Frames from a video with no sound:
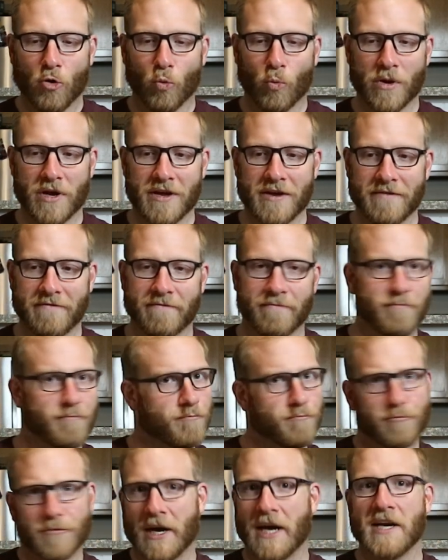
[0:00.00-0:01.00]
we've
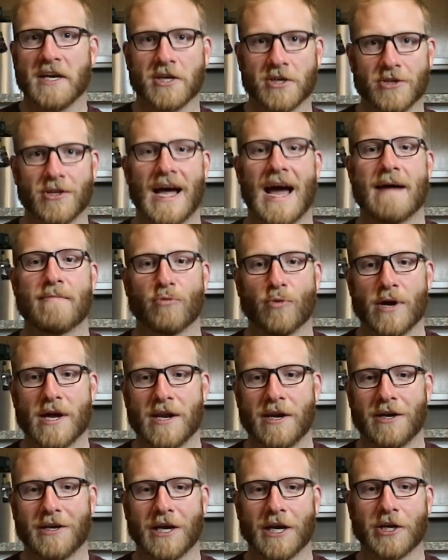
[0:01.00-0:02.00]
kind of
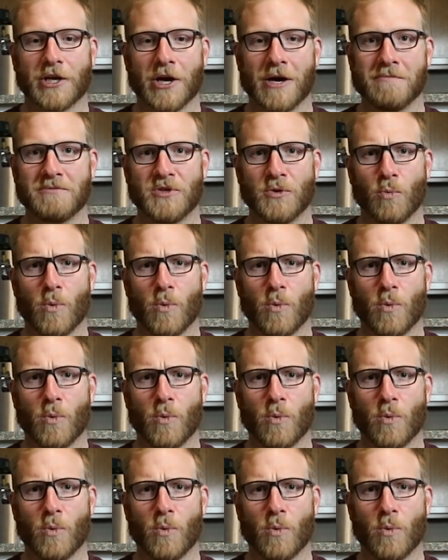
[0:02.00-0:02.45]
collaborated and come